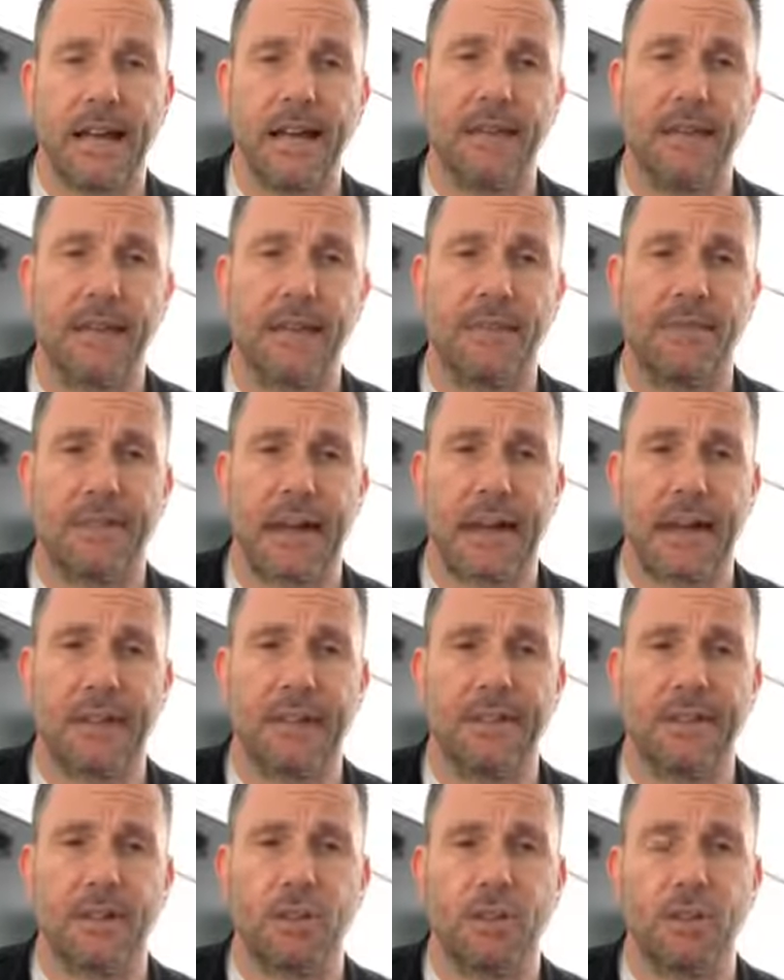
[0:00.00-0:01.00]
I love
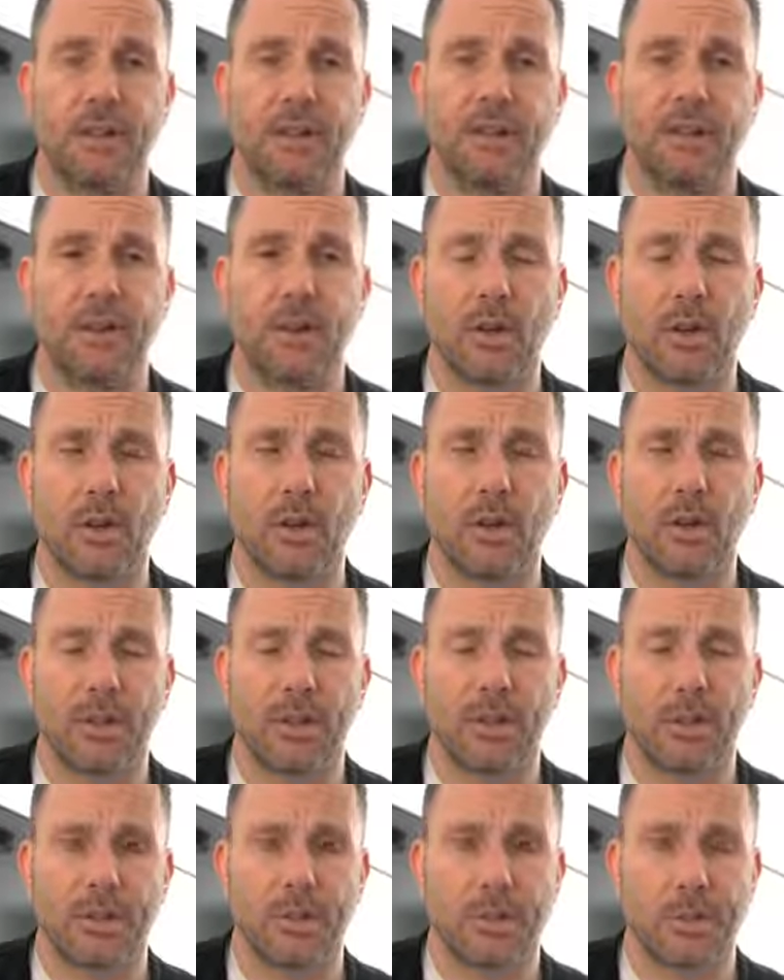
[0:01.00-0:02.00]
that. It's a wonderful
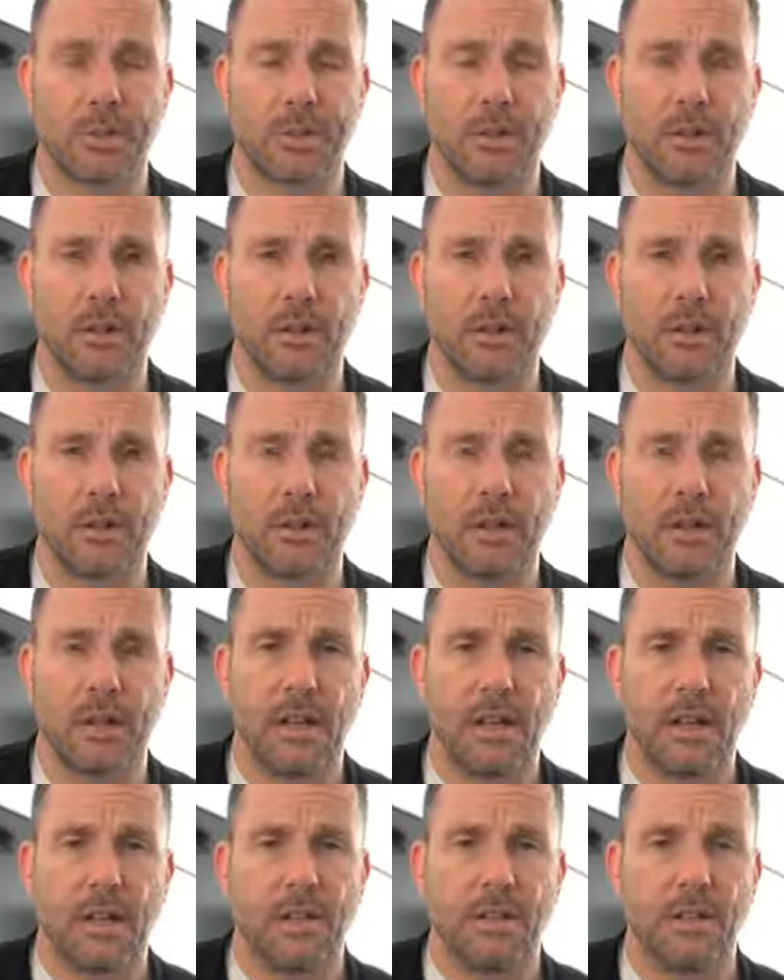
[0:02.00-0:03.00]
closing scripture.
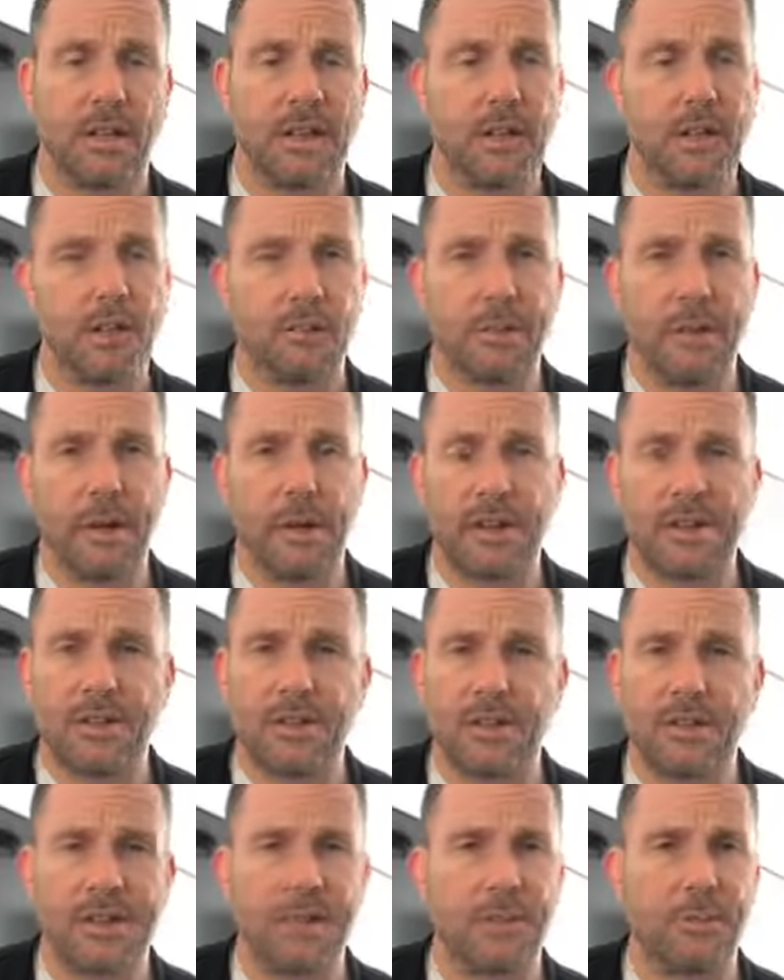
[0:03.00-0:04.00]
So here's Mary,
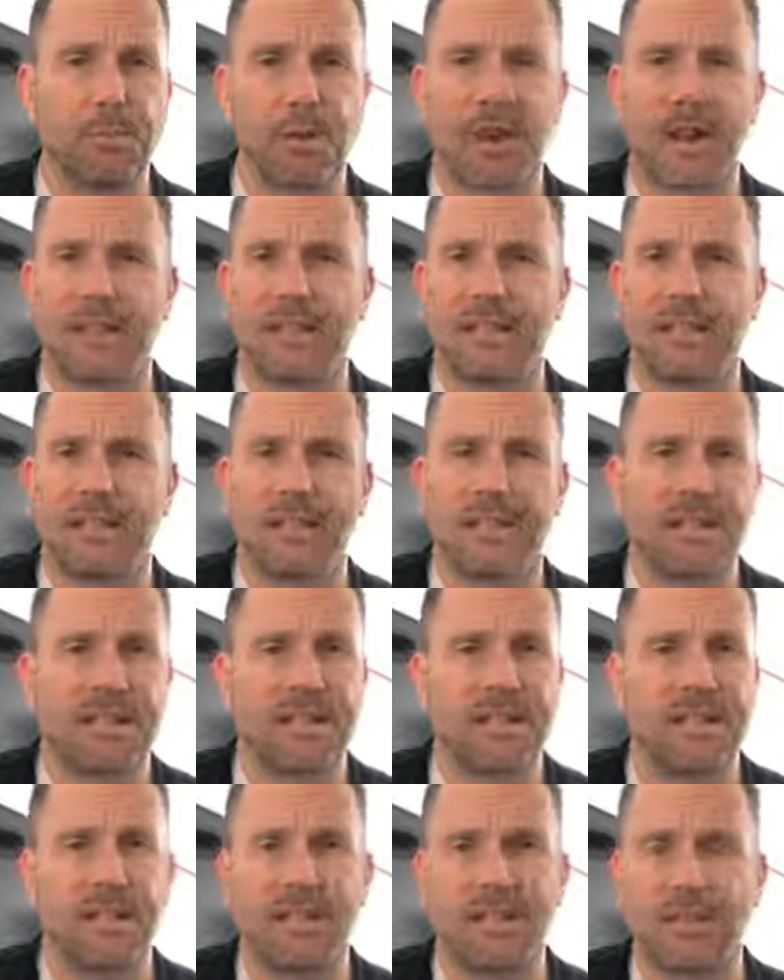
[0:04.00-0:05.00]
just she's
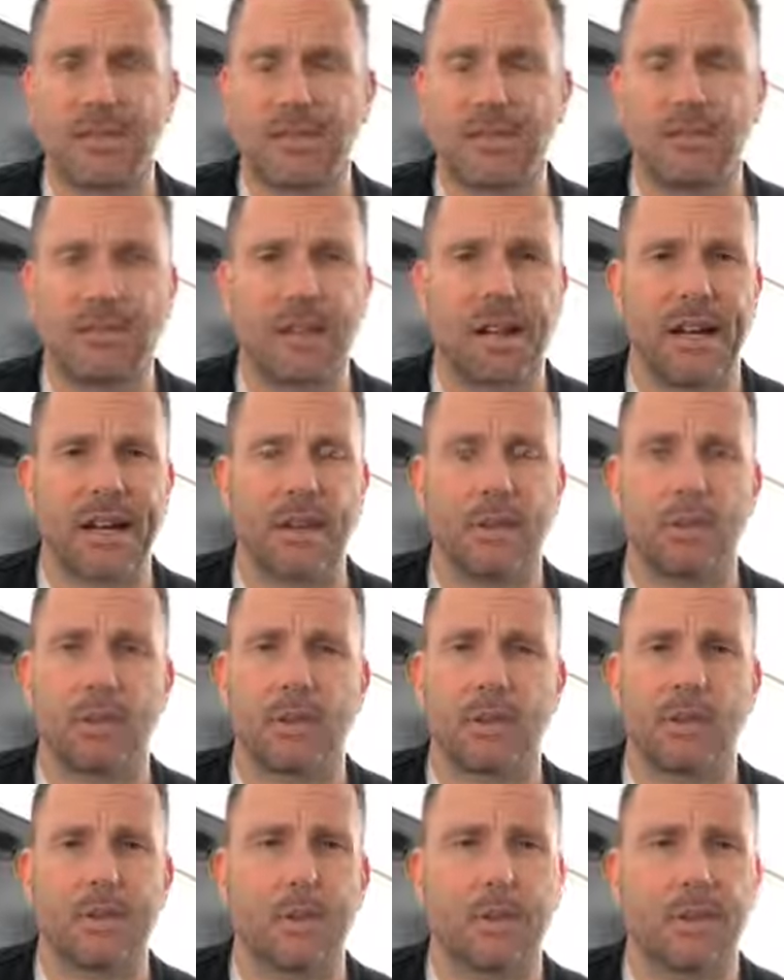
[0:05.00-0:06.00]
processing, she's just trying to
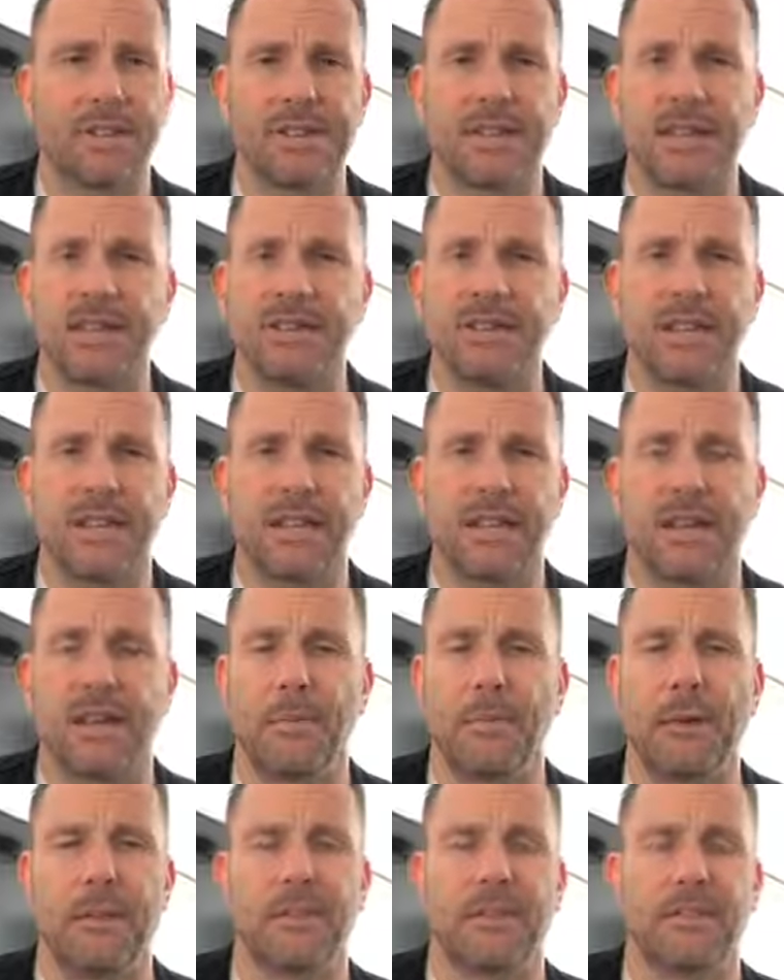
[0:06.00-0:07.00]
work through this, she's
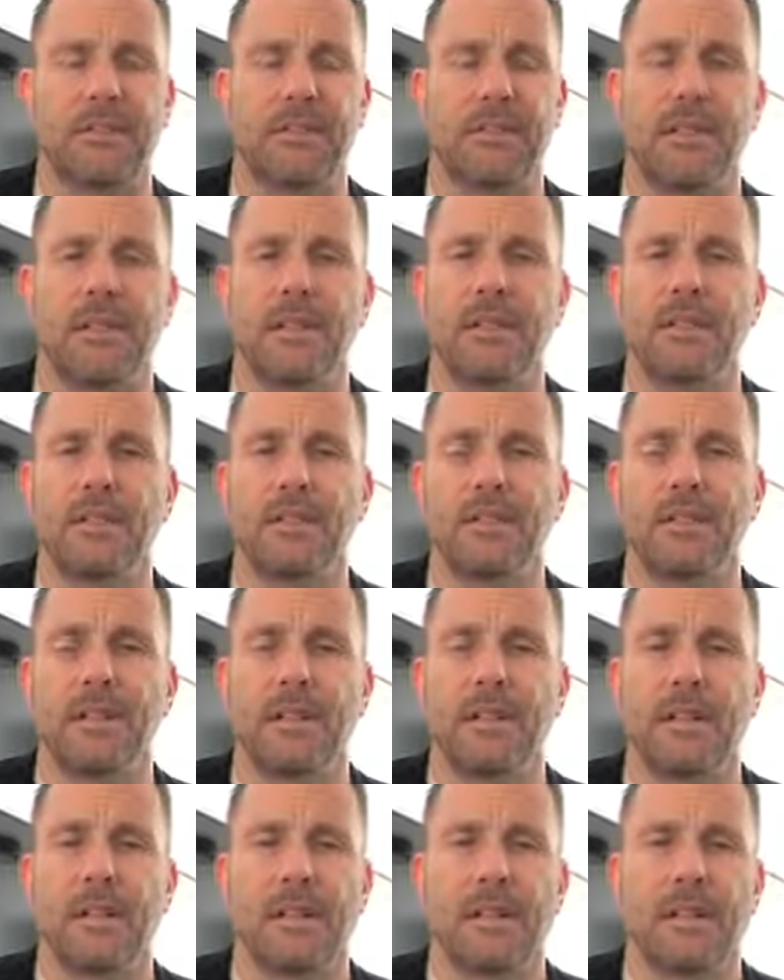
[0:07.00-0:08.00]
thinking about these things.
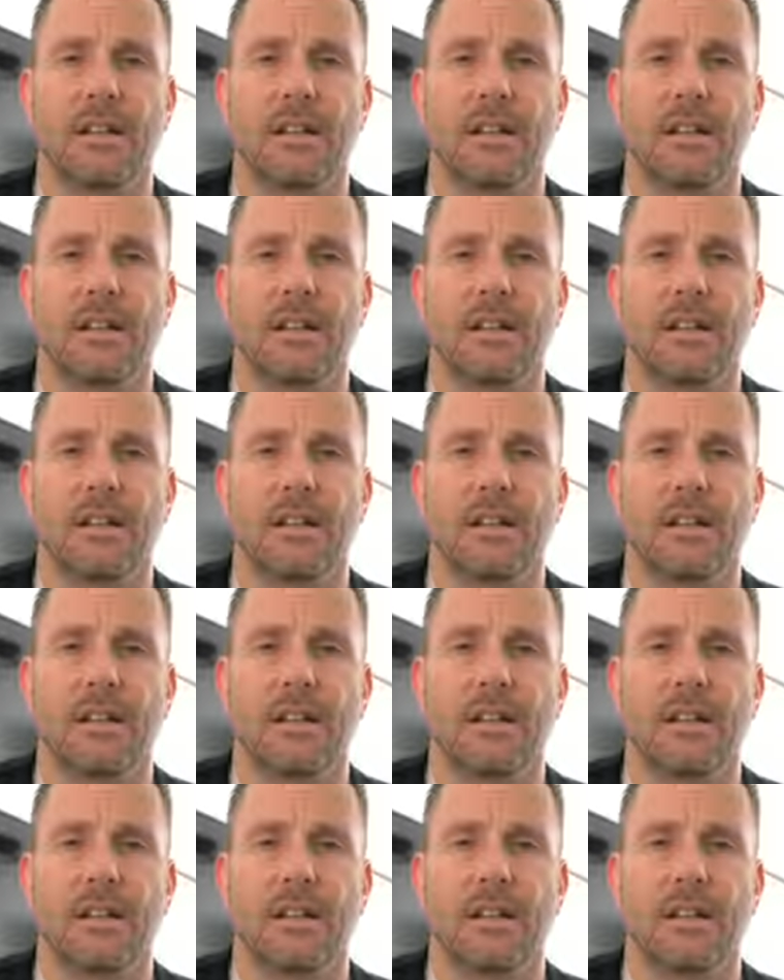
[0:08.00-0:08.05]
